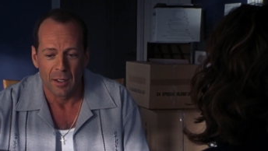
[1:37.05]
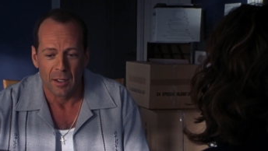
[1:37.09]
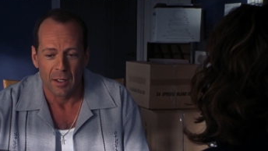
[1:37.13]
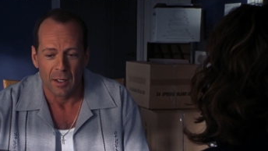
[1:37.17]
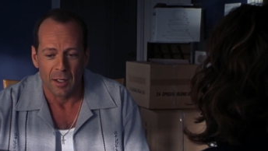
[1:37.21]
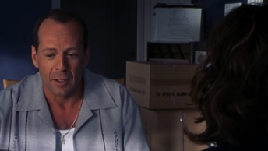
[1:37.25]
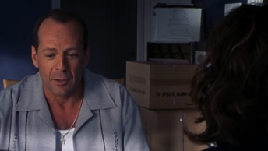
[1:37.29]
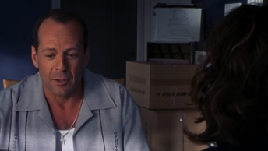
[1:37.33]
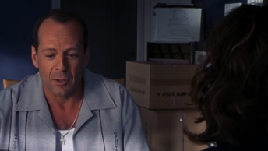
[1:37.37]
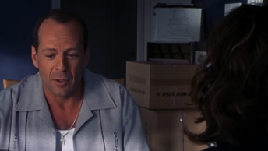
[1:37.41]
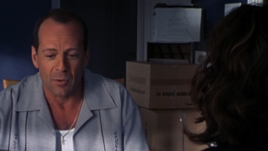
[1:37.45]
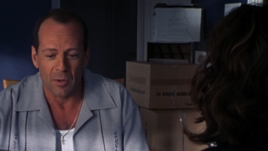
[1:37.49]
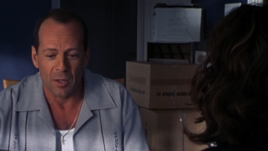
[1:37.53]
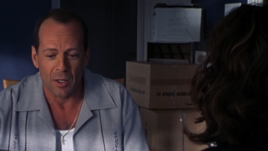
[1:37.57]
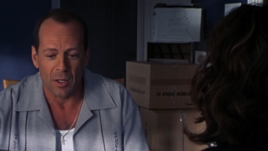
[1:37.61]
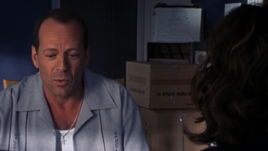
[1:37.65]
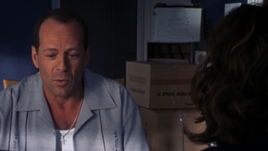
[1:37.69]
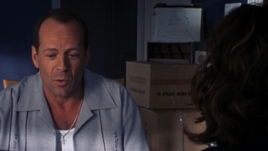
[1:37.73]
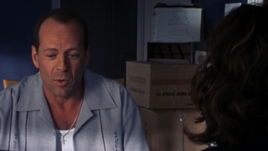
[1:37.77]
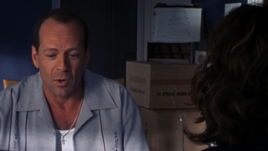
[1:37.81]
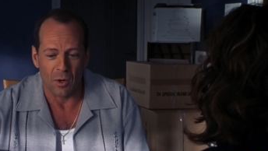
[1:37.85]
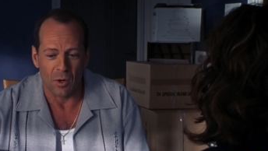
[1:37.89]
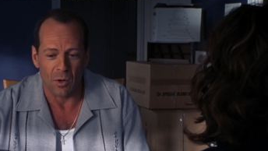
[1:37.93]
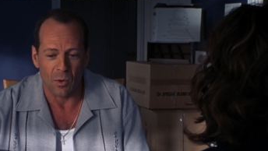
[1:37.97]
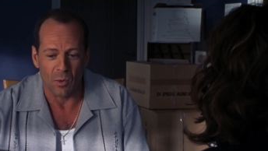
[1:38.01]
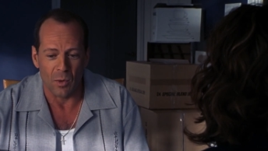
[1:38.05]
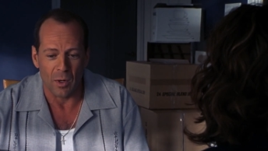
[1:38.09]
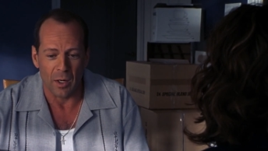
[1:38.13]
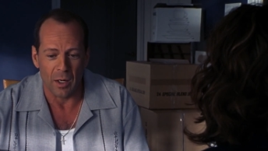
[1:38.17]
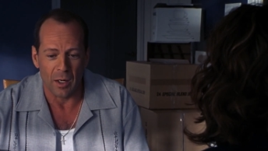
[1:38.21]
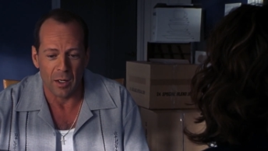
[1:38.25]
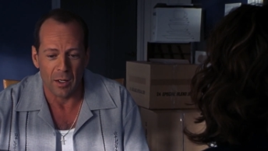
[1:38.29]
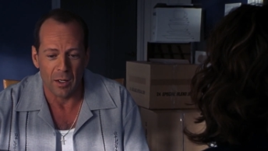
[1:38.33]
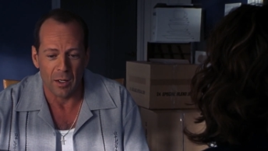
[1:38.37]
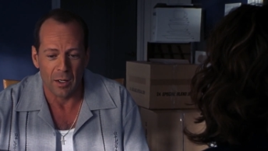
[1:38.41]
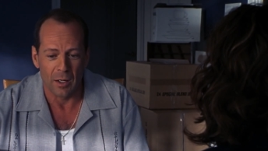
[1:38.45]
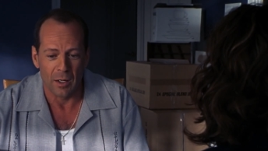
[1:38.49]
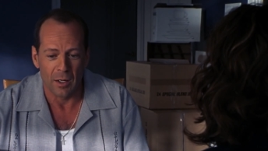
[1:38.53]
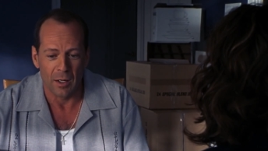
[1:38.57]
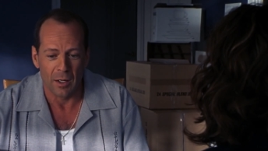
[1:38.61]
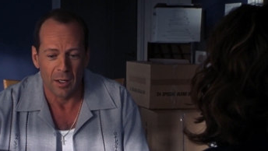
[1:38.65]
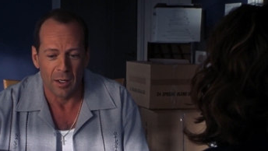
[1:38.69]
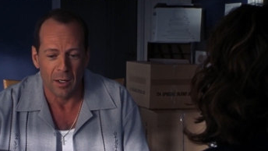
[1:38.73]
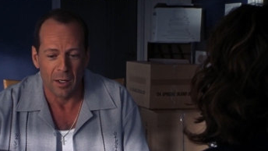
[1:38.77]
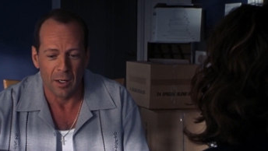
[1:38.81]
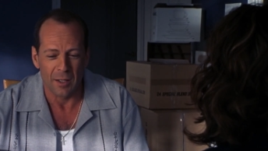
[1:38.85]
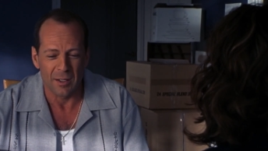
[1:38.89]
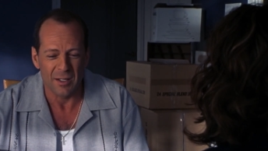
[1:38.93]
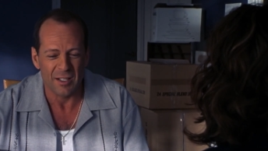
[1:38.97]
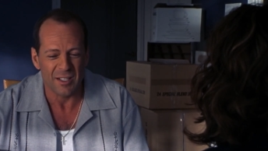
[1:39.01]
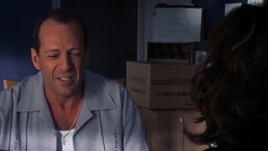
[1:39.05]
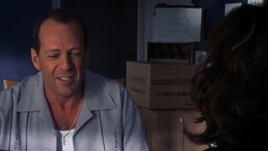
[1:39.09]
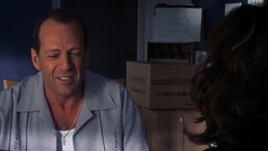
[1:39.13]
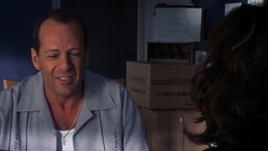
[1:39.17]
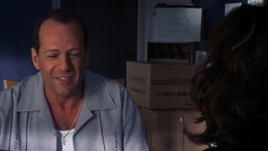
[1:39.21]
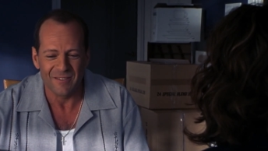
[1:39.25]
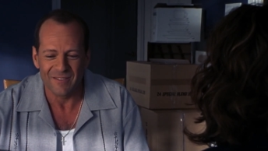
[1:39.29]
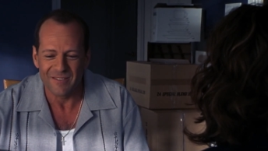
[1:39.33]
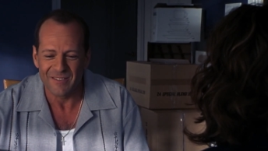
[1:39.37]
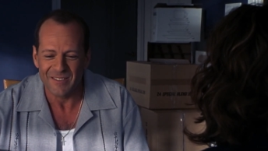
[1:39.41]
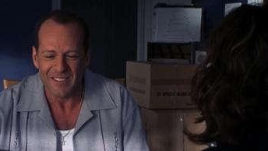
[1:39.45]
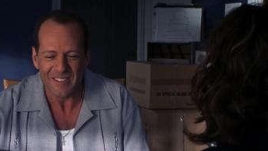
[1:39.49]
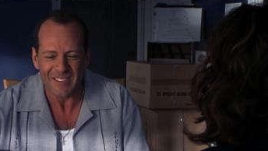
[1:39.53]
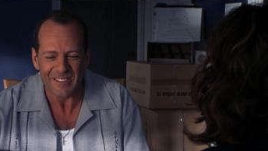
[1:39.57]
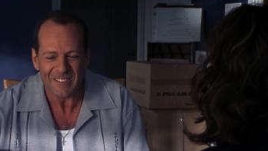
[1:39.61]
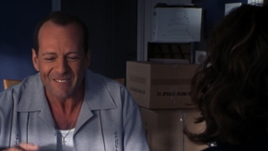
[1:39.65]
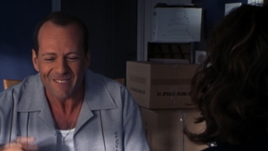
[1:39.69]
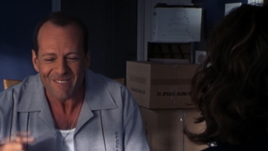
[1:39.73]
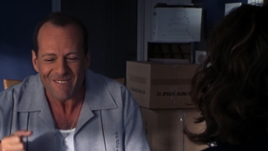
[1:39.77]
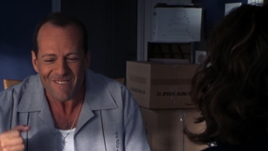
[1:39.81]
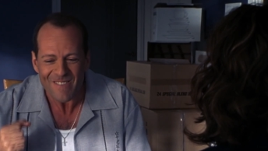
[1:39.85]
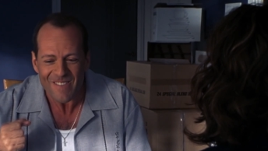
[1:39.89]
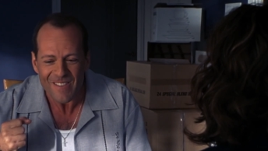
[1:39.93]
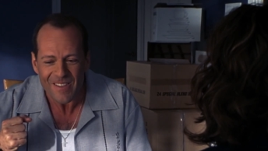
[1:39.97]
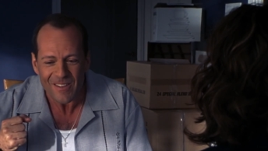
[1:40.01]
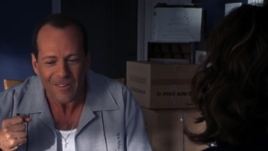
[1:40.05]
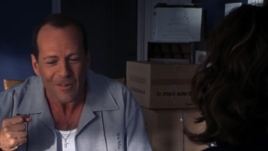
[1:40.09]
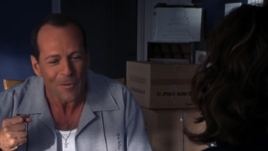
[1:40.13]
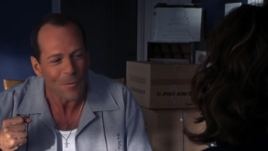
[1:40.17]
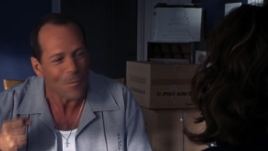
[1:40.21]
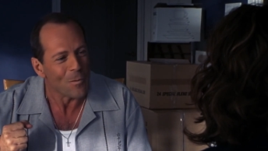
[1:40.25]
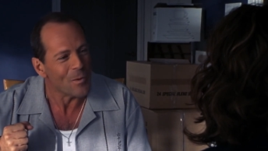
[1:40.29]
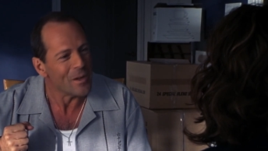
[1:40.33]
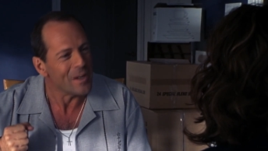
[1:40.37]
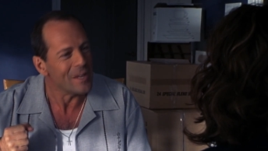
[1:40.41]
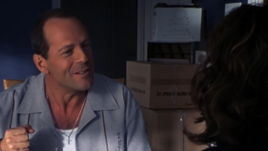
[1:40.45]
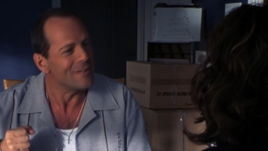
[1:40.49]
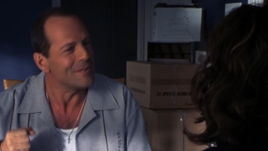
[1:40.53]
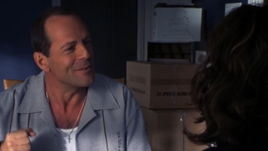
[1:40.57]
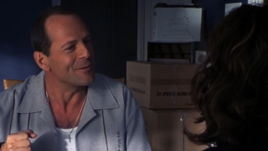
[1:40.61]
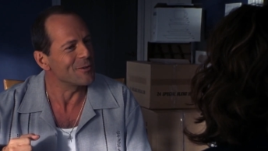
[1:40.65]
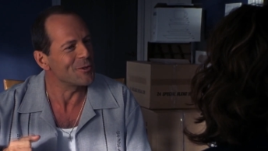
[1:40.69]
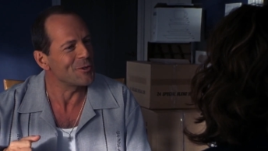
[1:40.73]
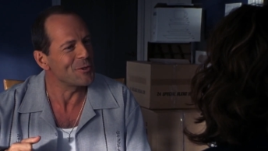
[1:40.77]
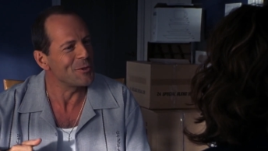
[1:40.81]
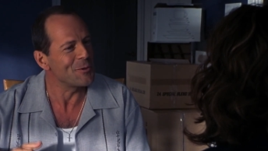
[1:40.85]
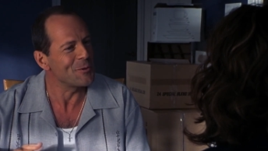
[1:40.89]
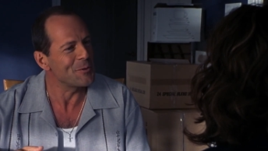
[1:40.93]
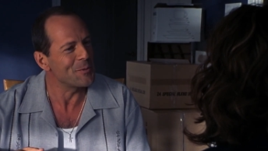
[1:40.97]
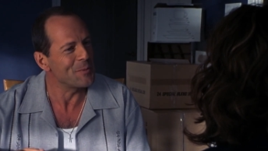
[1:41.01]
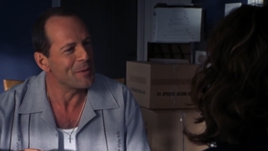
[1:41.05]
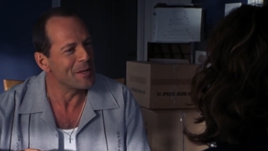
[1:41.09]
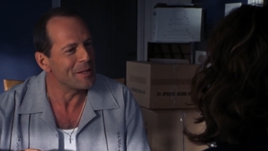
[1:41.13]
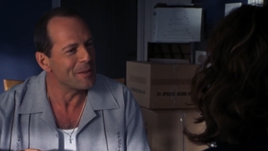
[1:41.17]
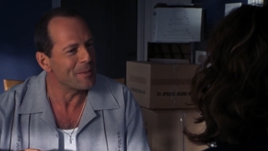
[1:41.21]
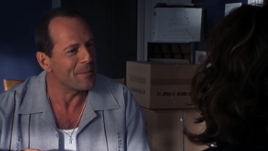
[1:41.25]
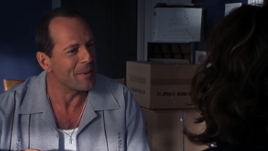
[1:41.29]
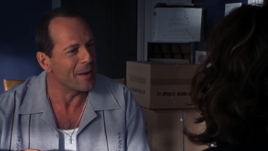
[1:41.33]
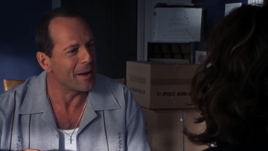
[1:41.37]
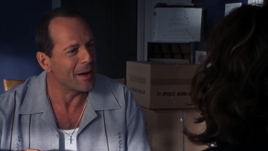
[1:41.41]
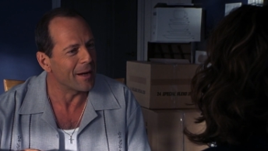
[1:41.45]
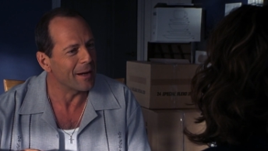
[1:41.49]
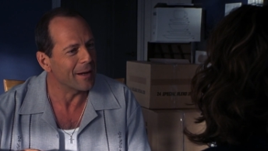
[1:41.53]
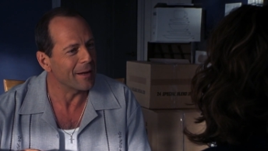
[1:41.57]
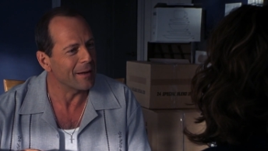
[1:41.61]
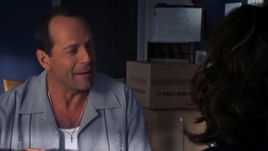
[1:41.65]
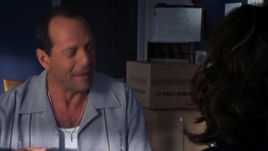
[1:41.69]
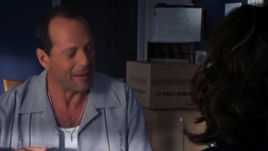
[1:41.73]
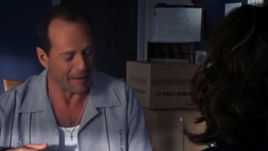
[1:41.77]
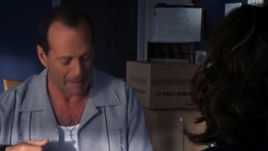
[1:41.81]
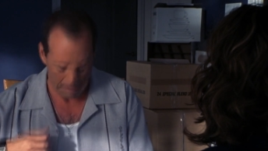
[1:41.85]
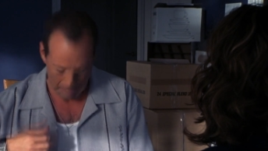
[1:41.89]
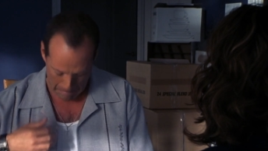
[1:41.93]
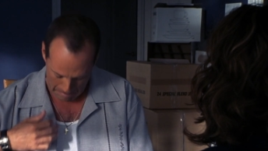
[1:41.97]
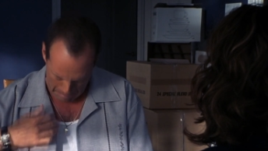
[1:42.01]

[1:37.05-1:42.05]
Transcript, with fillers: I turn around to walk away. This little weasel shoots me in the back, and